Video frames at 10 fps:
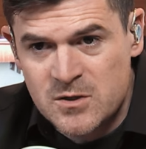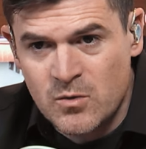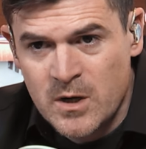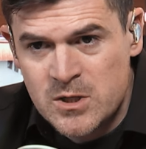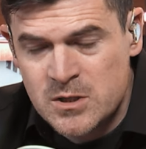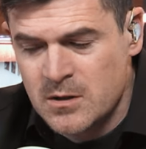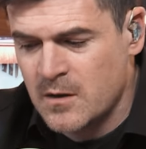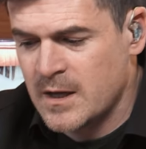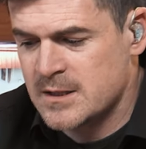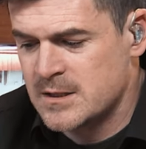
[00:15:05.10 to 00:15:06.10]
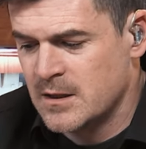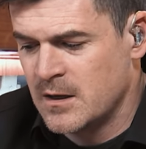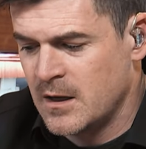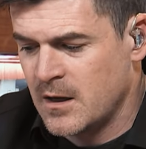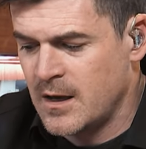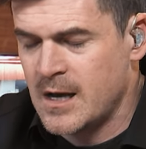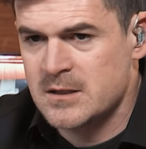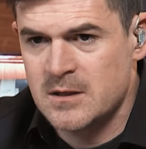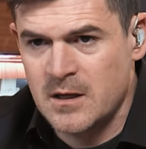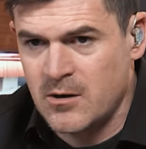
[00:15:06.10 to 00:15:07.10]
situation, that's in a
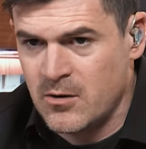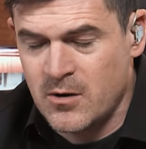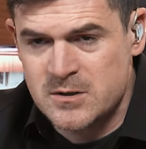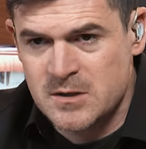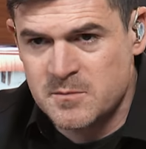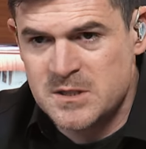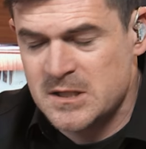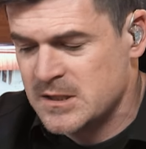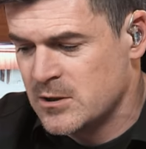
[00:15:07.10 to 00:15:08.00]
gaslighting or narciss